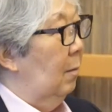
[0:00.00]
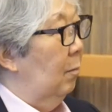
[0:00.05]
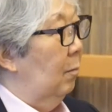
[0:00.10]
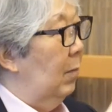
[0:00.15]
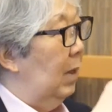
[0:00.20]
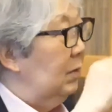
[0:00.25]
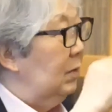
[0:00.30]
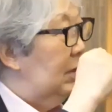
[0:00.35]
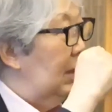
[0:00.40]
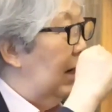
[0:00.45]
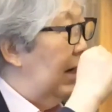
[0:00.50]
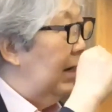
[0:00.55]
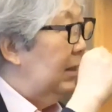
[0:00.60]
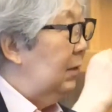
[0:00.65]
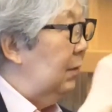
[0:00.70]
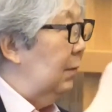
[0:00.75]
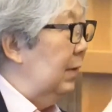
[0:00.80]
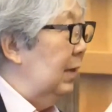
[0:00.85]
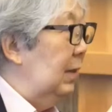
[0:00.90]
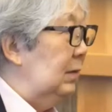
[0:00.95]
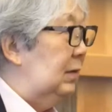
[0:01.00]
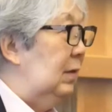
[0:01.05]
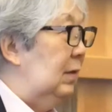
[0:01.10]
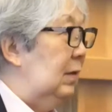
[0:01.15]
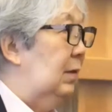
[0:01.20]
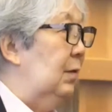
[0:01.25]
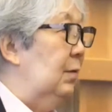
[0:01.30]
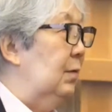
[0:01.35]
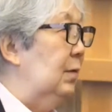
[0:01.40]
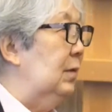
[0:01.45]
Multilateral
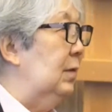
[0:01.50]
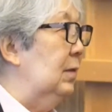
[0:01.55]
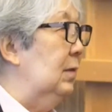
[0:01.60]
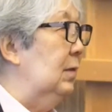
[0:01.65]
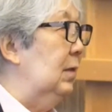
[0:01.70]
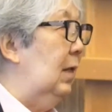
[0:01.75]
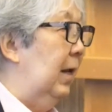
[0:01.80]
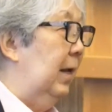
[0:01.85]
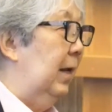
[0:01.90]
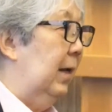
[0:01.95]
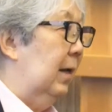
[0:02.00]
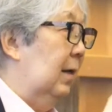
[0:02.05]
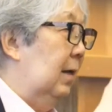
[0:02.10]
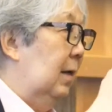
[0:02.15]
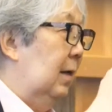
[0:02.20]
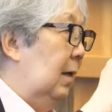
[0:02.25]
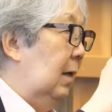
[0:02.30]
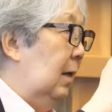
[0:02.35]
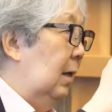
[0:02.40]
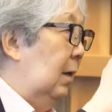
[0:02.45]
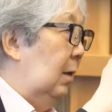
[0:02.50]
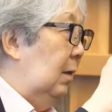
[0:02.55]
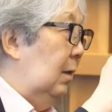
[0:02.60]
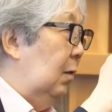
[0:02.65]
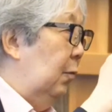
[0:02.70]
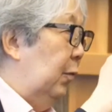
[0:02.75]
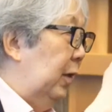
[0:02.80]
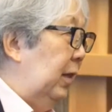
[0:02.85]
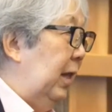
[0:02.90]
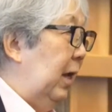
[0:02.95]
institutions like the
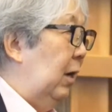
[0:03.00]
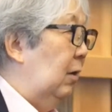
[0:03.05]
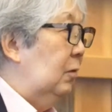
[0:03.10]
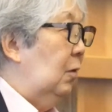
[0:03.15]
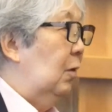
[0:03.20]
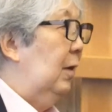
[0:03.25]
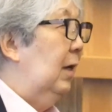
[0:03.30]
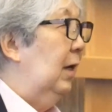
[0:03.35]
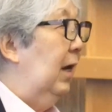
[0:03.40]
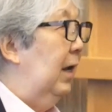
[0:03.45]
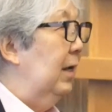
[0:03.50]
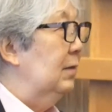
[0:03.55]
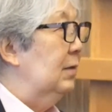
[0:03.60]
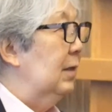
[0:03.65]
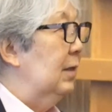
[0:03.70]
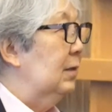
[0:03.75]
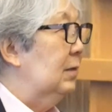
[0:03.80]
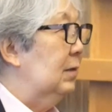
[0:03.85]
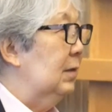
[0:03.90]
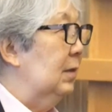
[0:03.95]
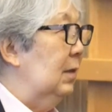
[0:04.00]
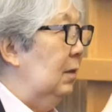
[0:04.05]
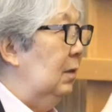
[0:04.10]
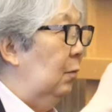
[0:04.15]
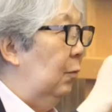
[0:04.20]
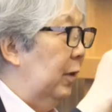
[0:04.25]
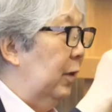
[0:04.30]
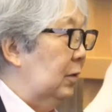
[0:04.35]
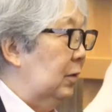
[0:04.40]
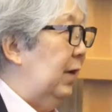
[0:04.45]
World Health Organization, the
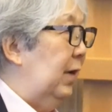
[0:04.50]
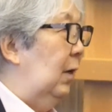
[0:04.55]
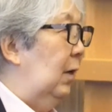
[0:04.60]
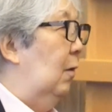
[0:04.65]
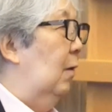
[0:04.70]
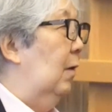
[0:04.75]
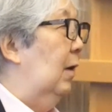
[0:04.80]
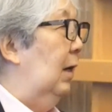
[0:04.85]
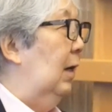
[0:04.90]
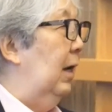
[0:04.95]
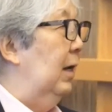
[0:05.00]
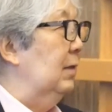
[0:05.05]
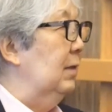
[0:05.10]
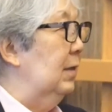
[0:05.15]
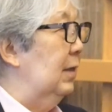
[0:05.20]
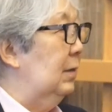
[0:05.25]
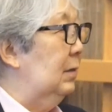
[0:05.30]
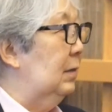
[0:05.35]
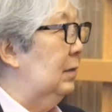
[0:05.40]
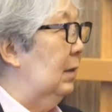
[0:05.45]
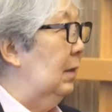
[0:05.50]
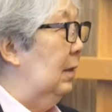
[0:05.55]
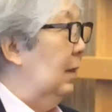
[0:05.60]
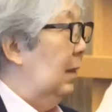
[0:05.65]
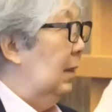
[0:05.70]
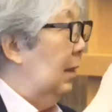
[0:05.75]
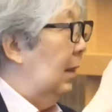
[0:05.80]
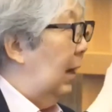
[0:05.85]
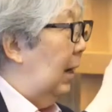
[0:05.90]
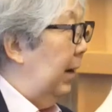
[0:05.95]
World Trade Organization
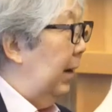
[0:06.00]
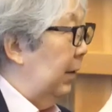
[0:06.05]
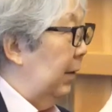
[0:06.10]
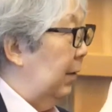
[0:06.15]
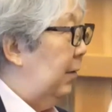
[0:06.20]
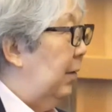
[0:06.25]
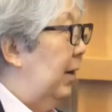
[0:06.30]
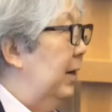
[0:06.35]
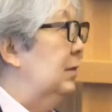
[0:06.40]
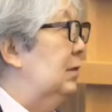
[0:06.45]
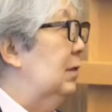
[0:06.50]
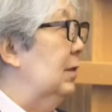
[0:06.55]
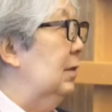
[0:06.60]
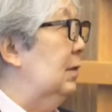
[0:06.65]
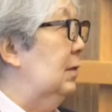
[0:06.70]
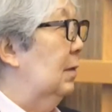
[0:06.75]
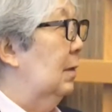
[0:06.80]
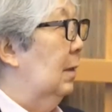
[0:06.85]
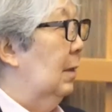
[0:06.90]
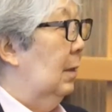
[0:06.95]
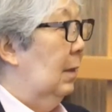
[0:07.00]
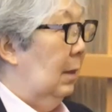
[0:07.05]
are in crisis.